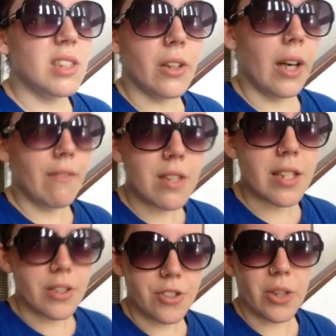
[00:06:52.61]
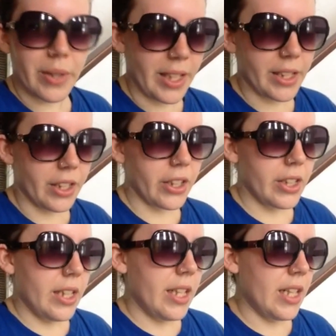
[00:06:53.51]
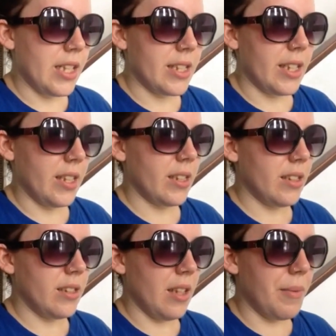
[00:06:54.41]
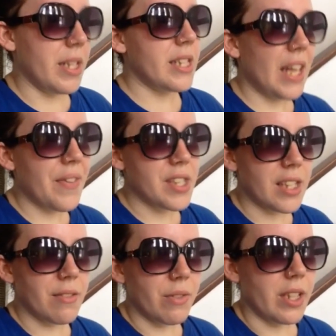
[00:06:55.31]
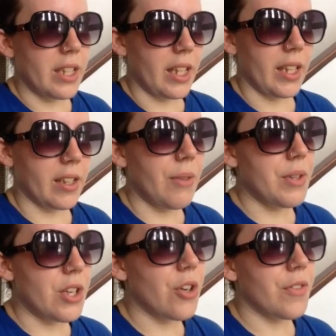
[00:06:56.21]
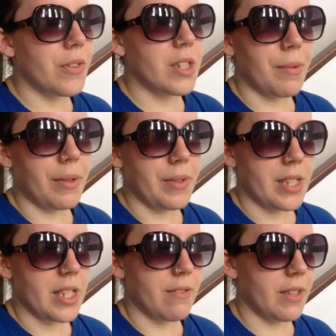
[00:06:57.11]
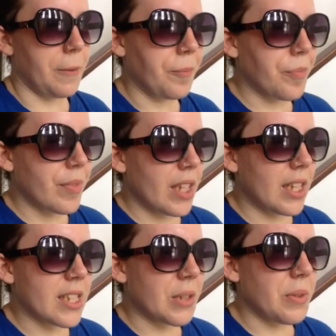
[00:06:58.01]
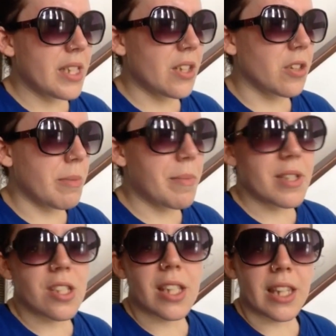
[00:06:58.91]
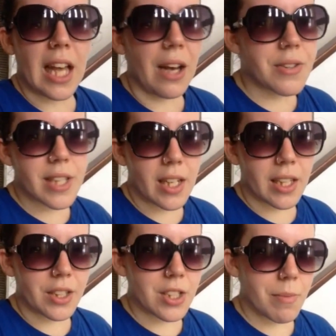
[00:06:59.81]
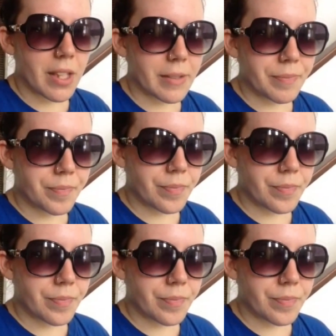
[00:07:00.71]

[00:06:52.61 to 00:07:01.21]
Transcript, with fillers: you know, obviously there's no one here. And I was like, I mean, it's not the TV. Like, I would know if something was the TV. And I was like, what is that noise? Maybe it's just like the house settling or something.